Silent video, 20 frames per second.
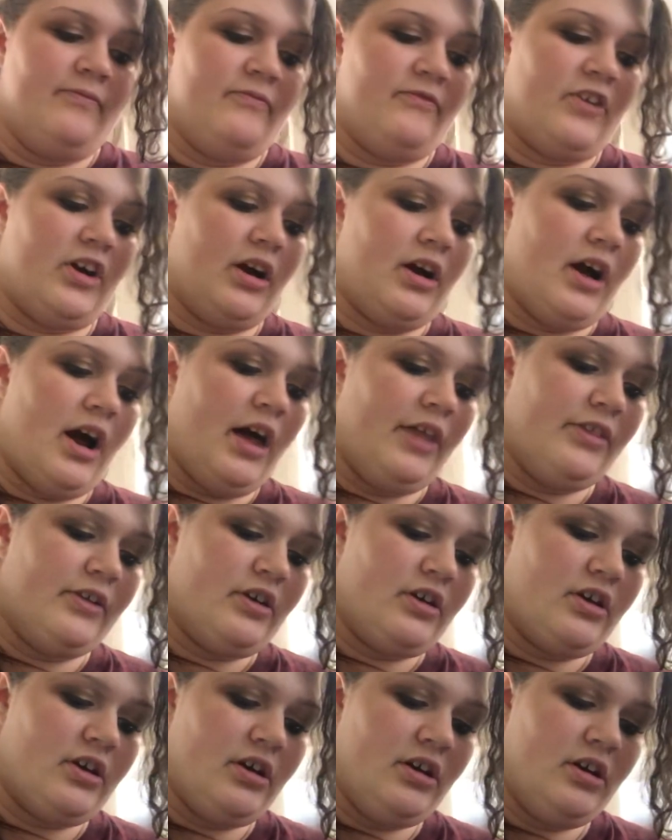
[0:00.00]
For
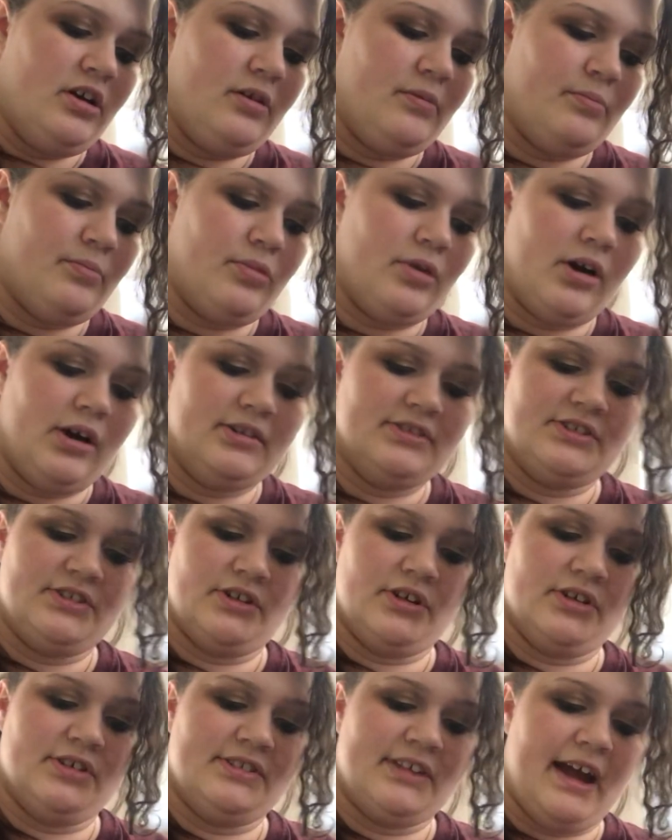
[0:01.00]
other
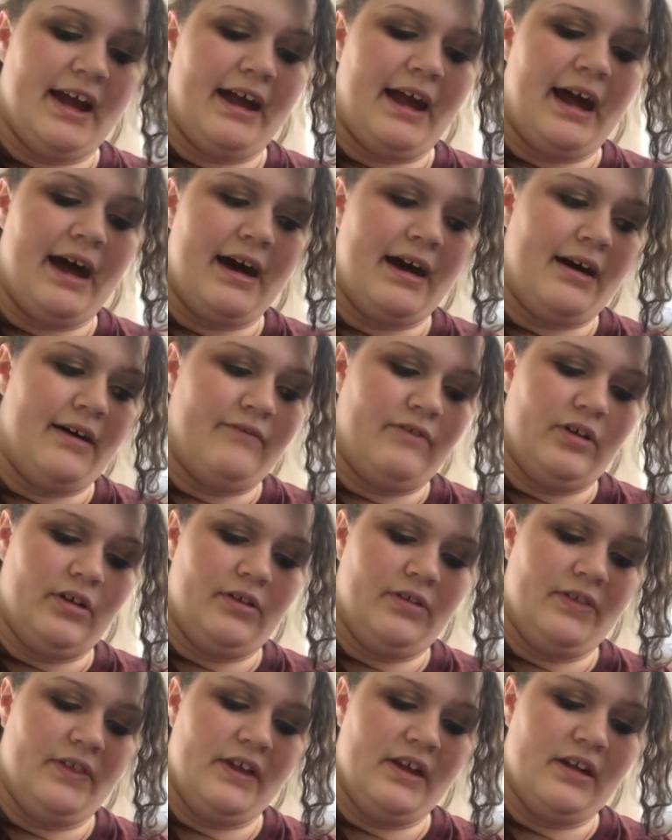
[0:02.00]
bronzers, I have
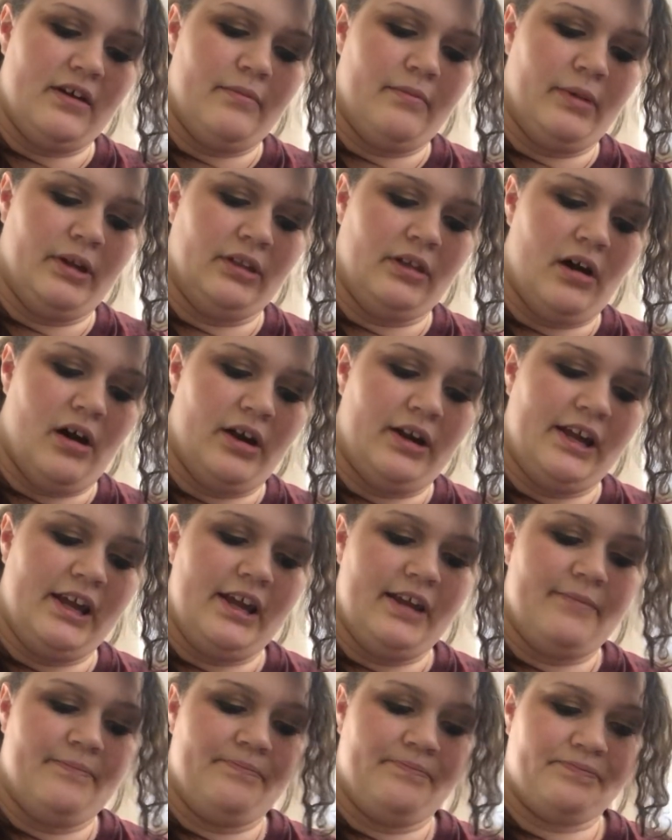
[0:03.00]
the
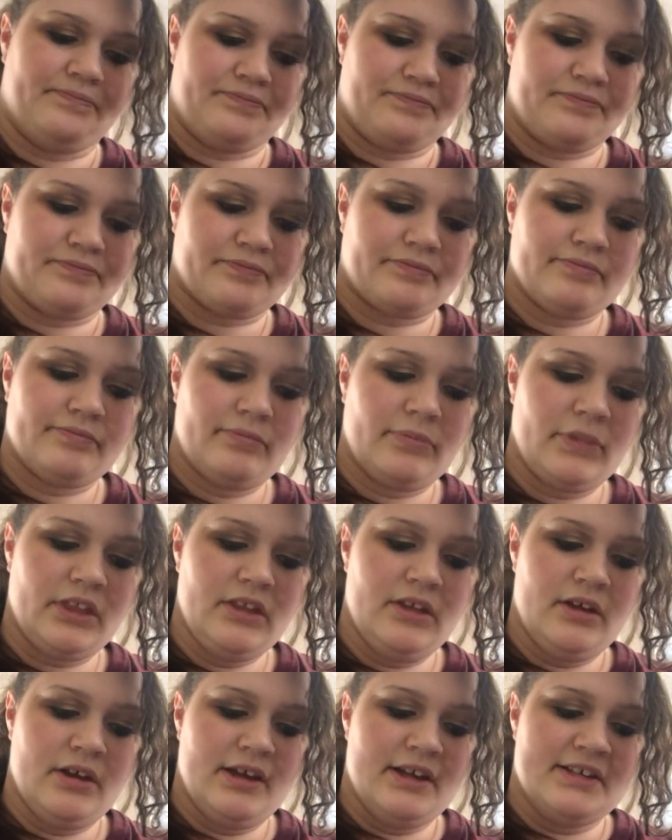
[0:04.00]
Milani
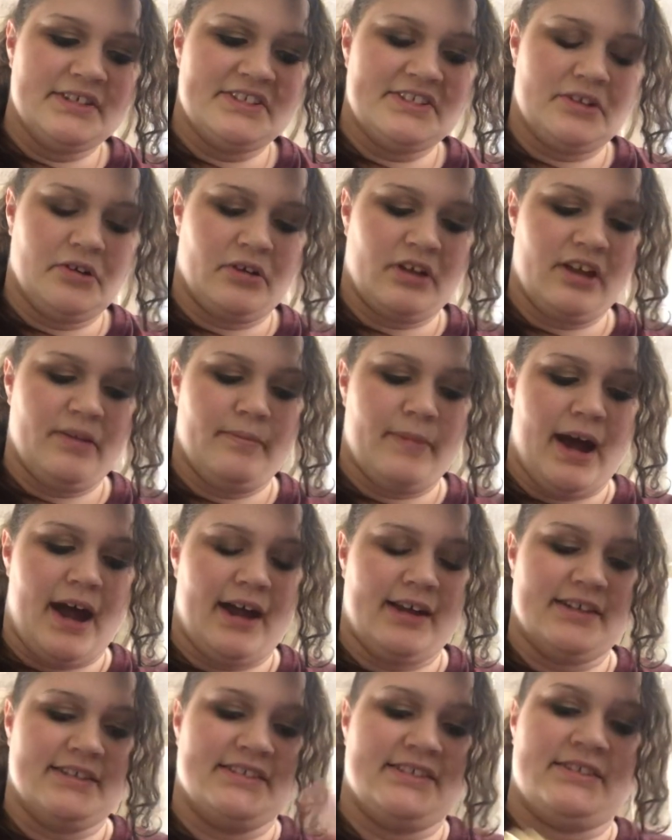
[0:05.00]
Silky
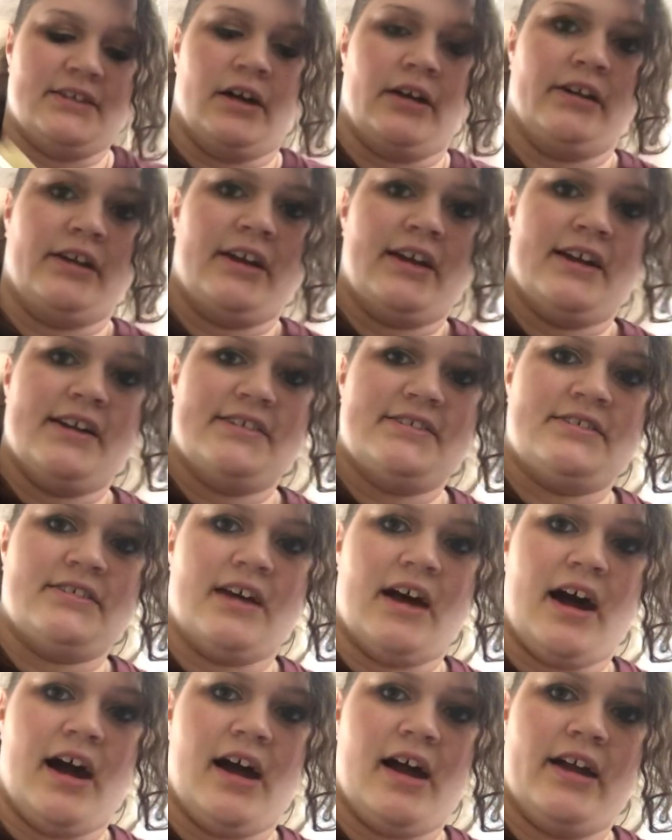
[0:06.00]
Matte and Sunkissed.
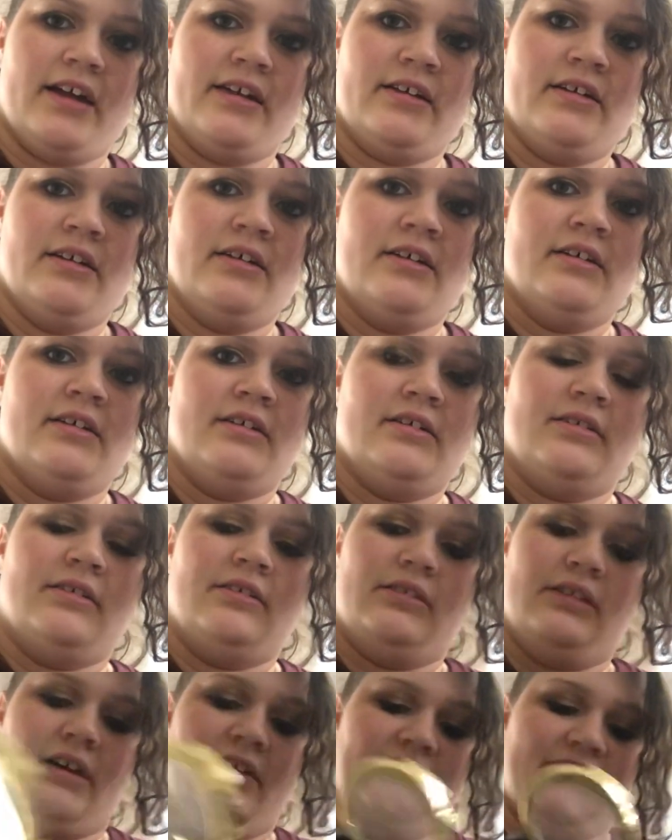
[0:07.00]
I
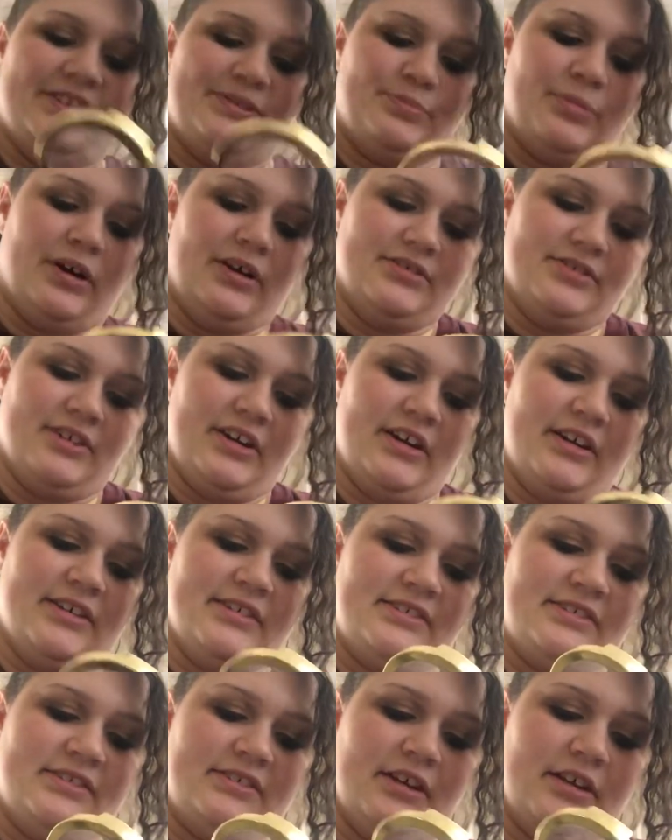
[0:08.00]
love this bronzer. It
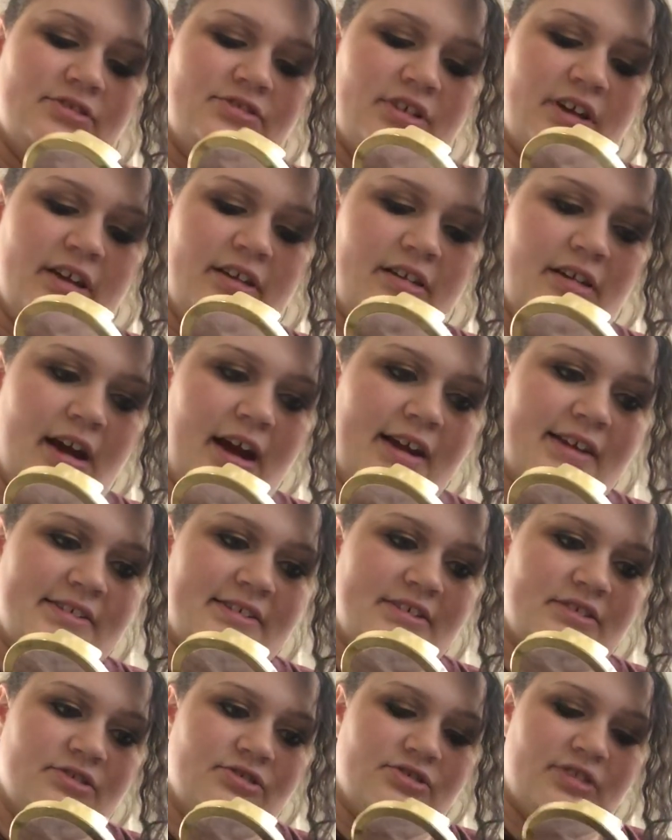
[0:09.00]
is such a
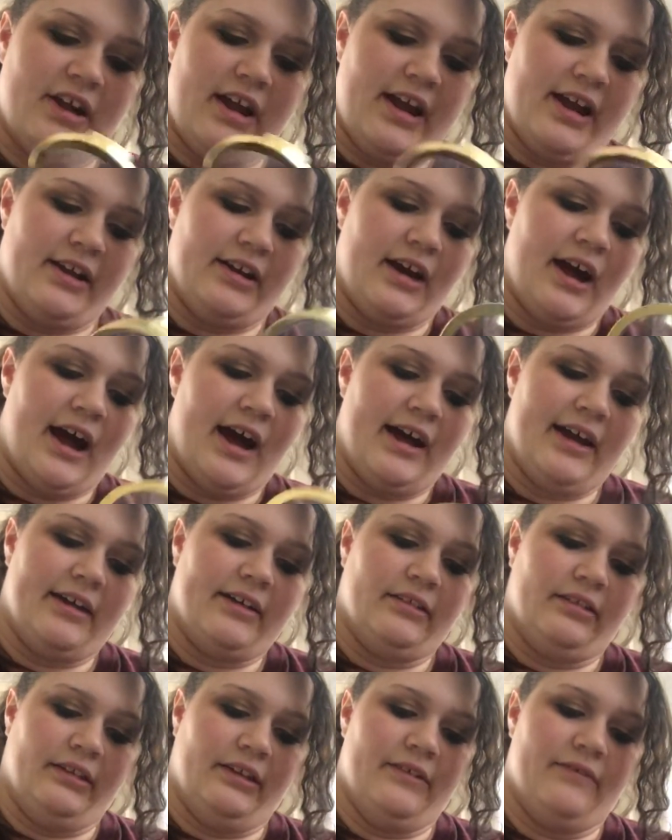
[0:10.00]
nice shade. I
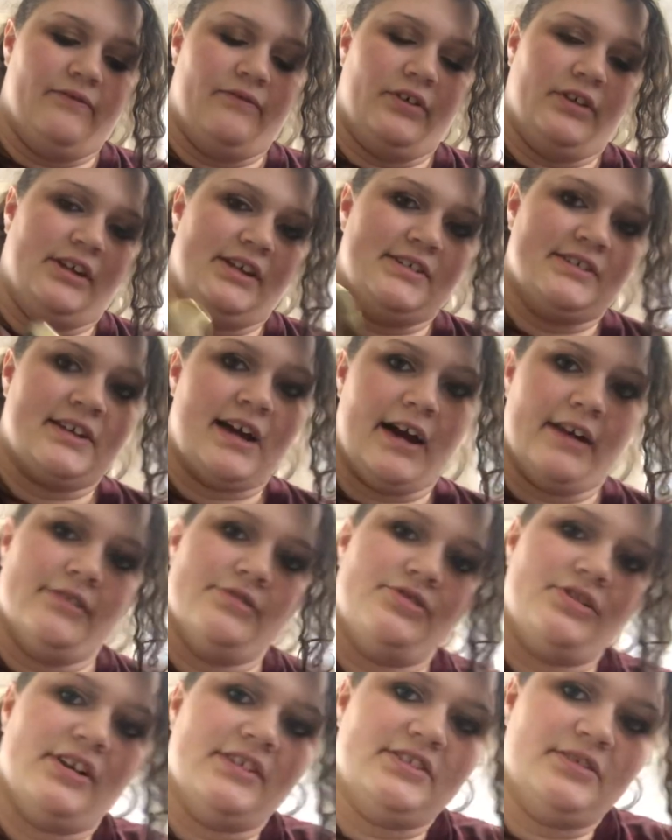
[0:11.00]
live for these kind
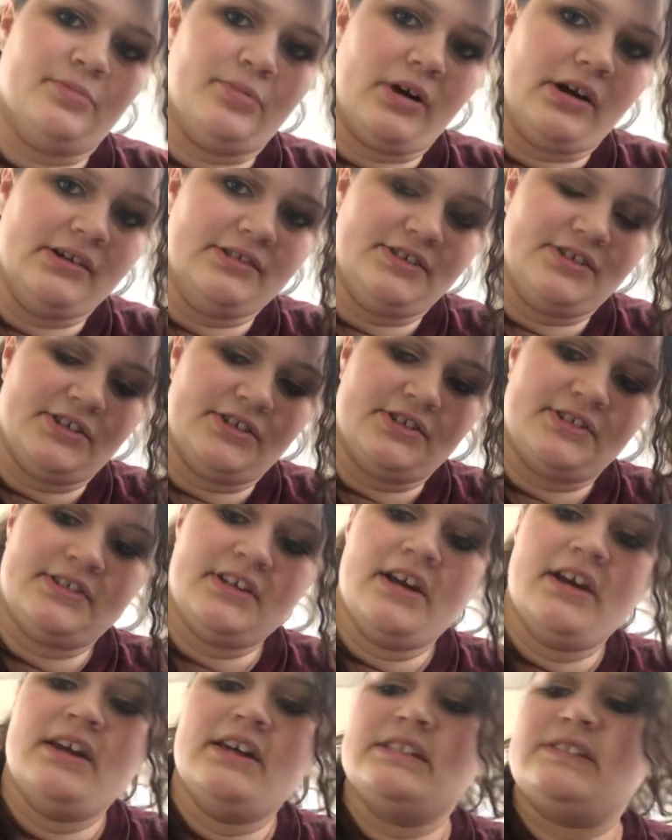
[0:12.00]
of shades of bronzers.
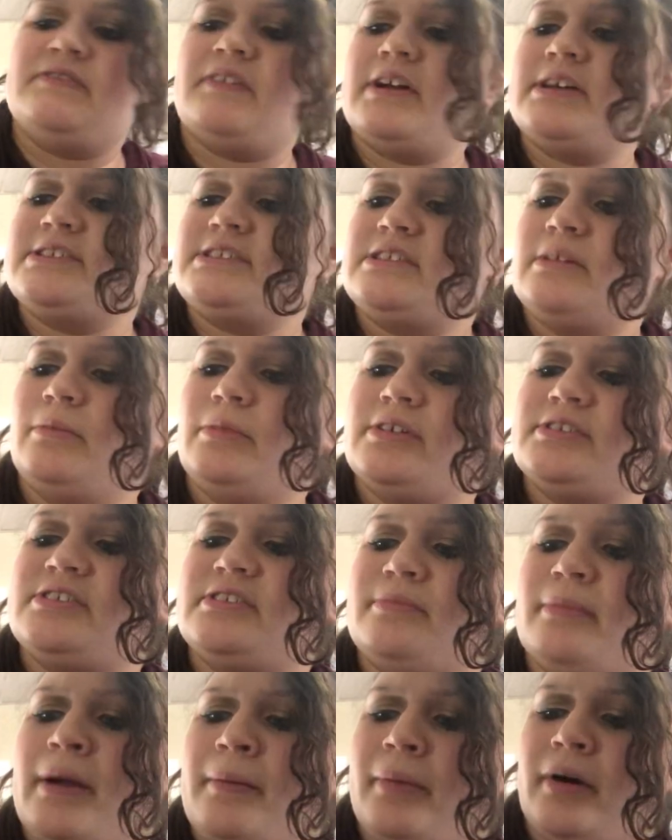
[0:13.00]
It's very similar
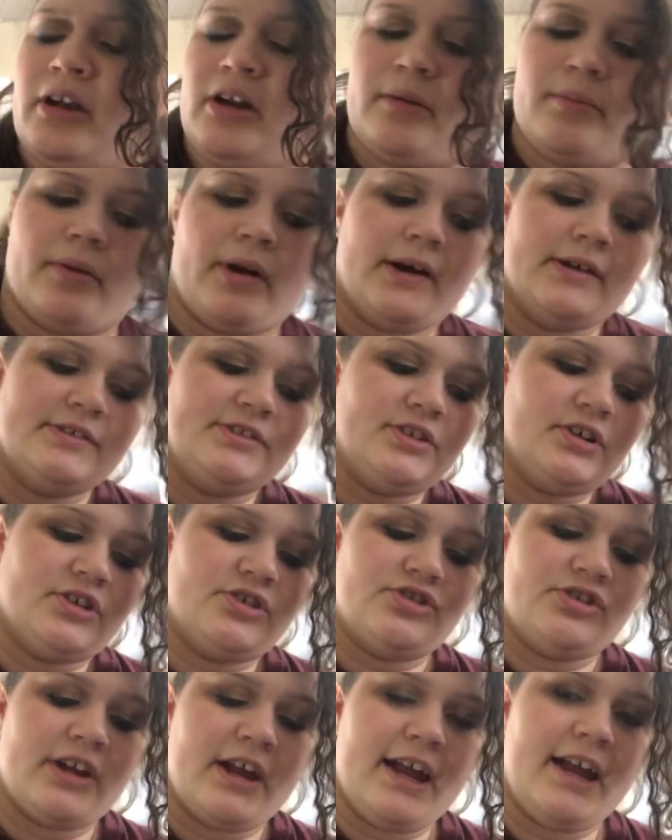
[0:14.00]
to my butter bronzer
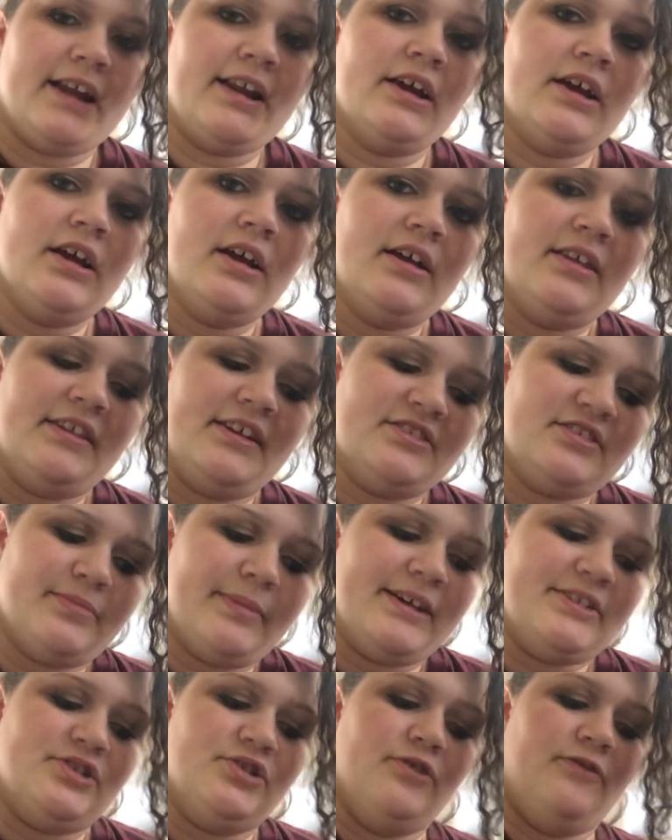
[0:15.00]
shade. These are
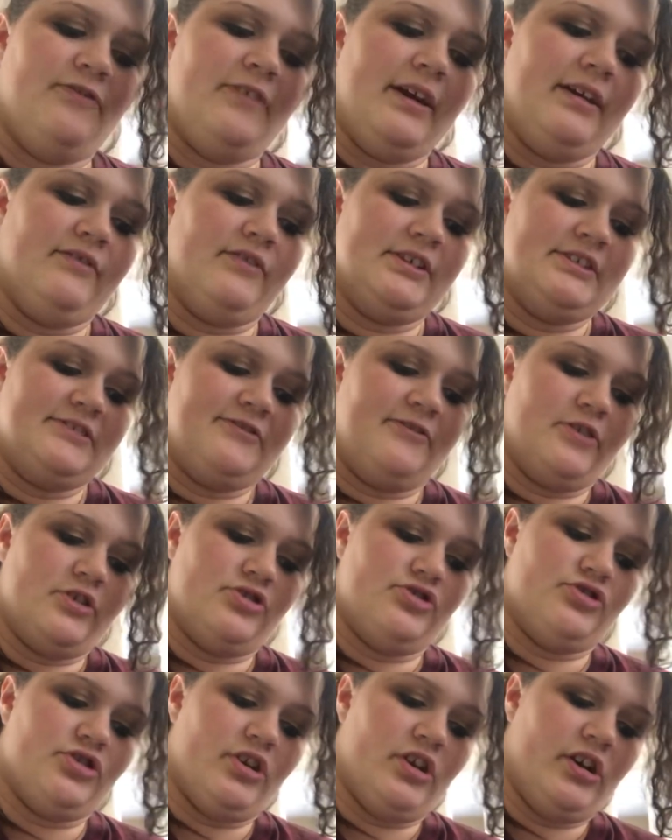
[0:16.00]
my 2 favorites for
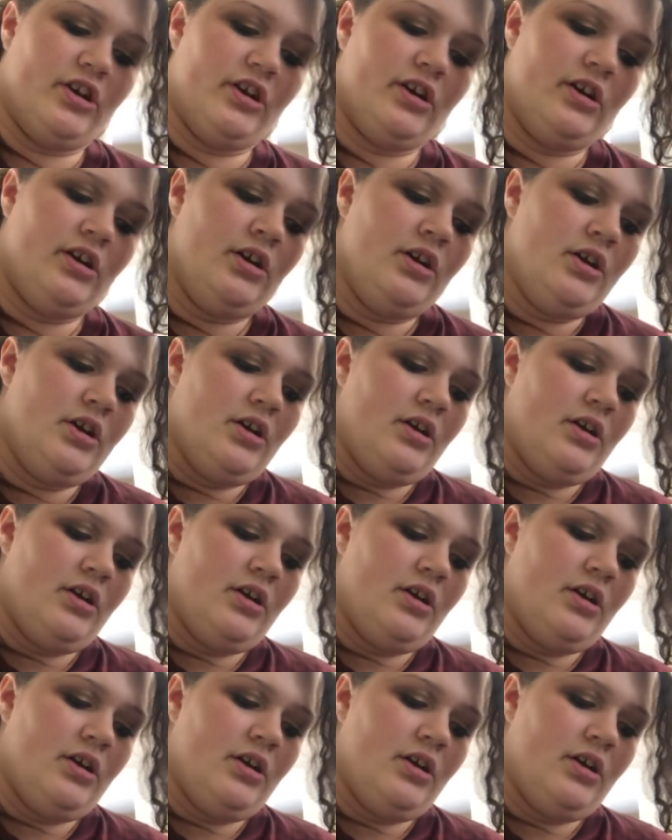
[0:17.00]
sure.